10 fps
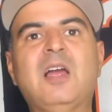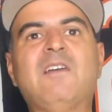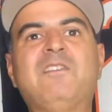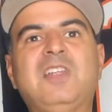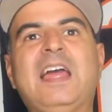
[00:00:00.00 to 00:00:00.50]

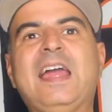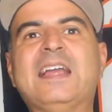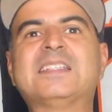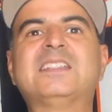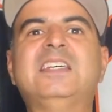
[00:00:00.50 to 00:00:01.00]

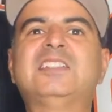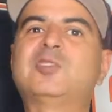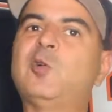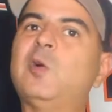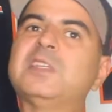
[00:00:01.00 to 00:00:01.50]
flags is
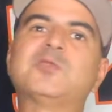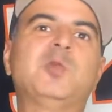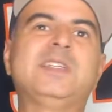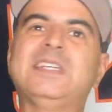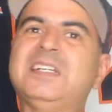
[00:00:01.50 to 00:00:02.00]

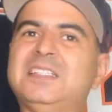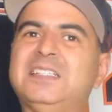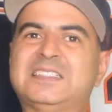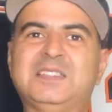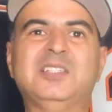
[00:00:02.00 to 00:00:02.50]

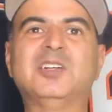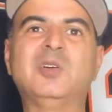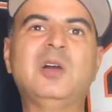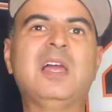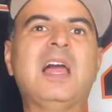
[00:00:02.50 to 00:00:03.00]
ridiculous, you know.
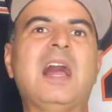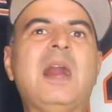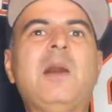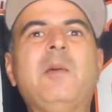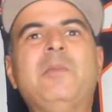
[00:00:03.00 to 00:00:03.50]

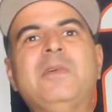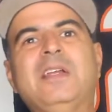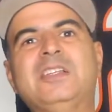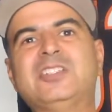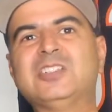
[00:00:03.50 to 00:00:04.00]

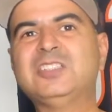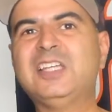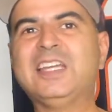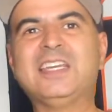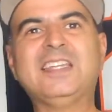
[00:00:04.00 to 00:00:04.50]
Just
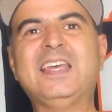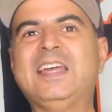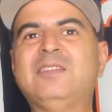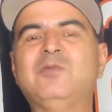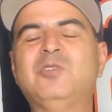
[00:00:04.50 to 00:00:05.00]
like in
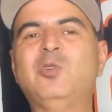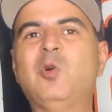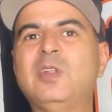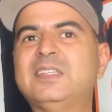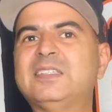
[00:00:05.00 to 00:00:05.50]
that New
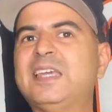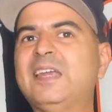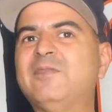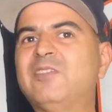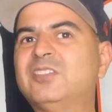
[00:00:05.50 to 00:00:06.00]
Orleans
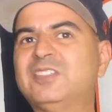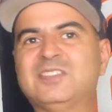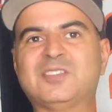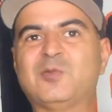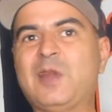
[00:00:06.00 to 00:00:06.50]
game versus
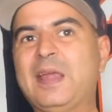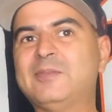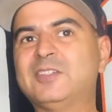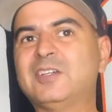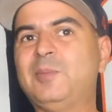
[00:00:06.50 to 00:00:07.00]
the Rams
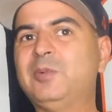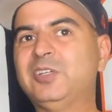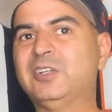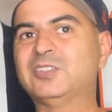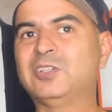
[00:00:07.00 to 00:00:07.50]
a couple
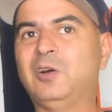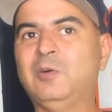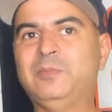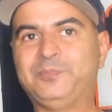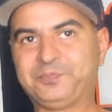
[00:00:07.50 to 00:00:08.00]
years
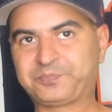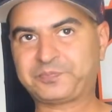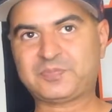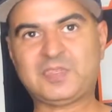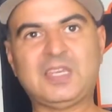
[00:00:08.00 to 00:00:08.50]
ago,
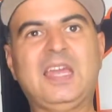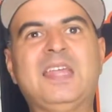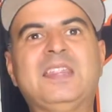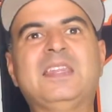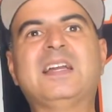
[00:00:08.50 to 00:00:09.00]

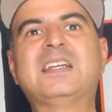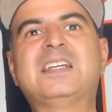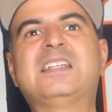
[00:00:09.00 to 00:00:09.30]
and that